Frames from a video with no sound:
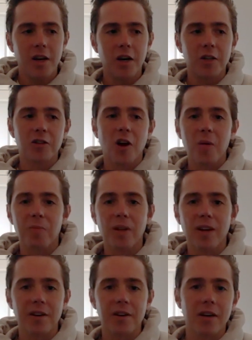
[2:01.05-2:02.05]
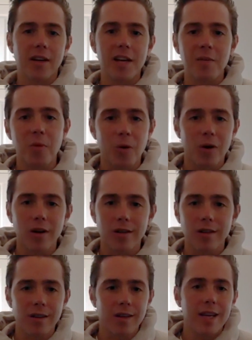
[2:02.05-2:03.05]
a guitar player or a
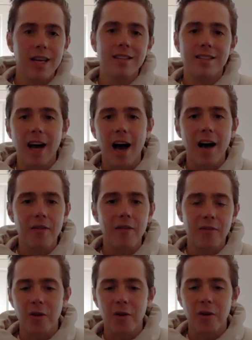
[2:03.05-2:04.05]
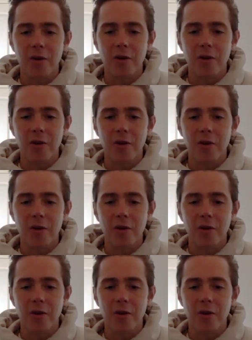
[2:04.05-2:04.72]
keyboard a keys guy for a band.